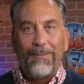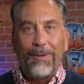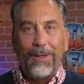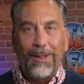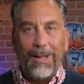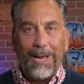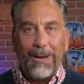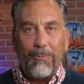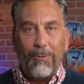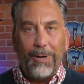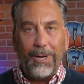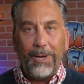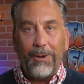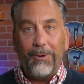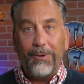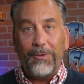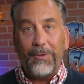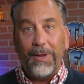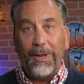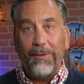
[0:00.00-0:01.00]
you like what you're
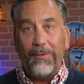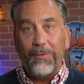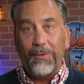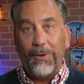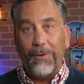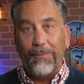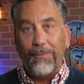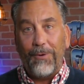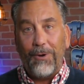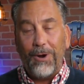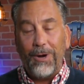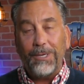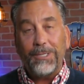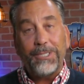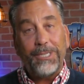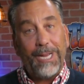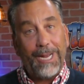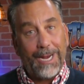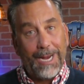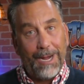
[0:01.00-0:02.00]
seeing so far,
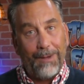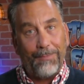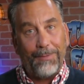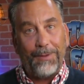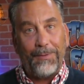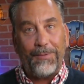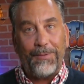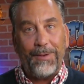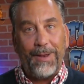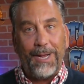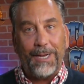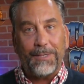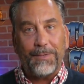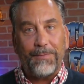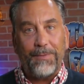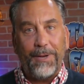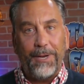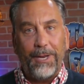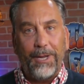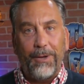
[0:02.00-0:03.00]
check out this next
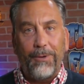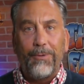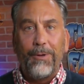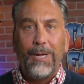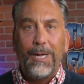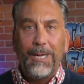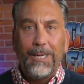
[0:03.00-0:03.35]
video.